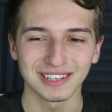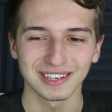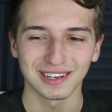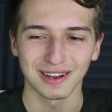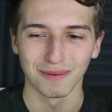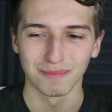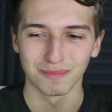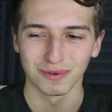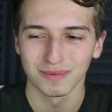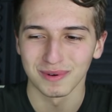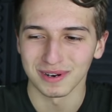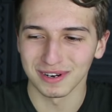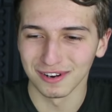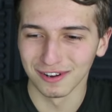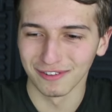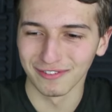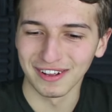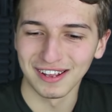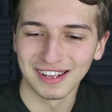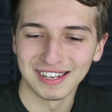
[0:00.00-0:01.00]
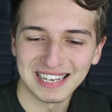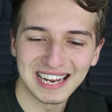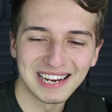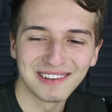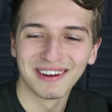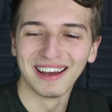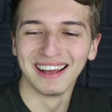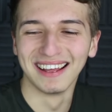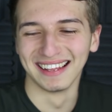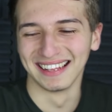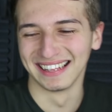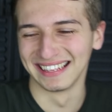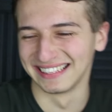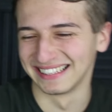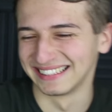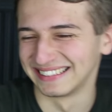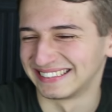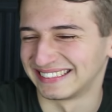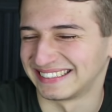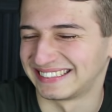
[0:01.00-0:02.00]
like Gumball, but I don't know if it is. Anyway.
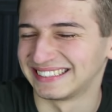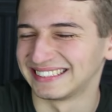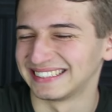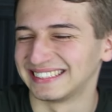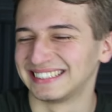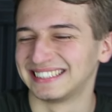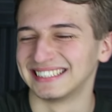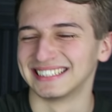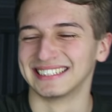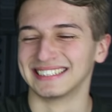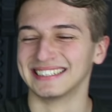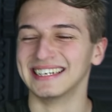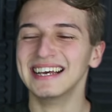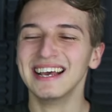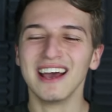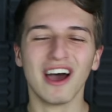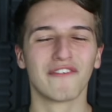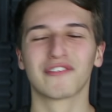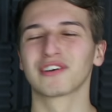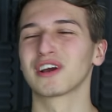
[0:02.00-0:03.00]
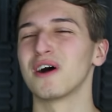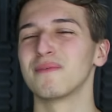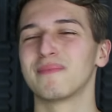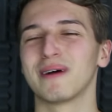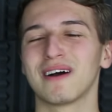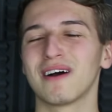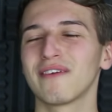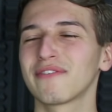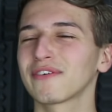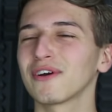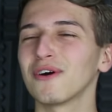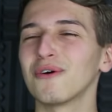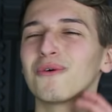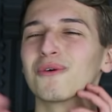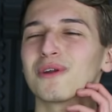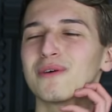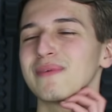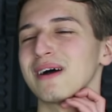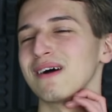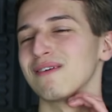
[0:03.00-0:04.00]
Yeah, I forgot about I forgot
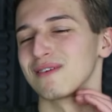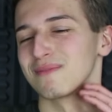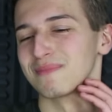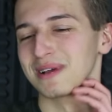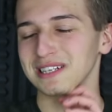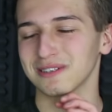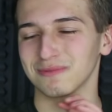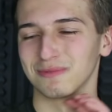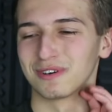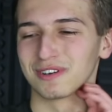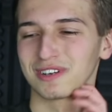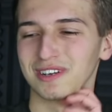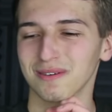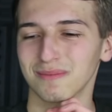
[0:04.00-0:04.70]
all about Amazing World of